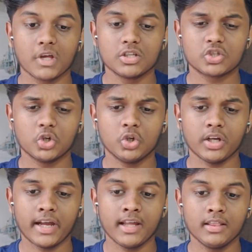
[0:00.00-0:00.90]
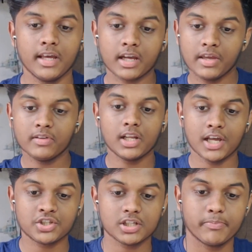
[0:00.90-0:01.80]
So and they are giving the
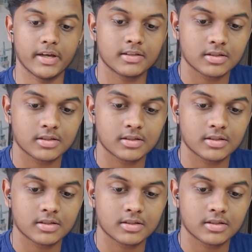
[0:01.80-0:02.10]
last year specs.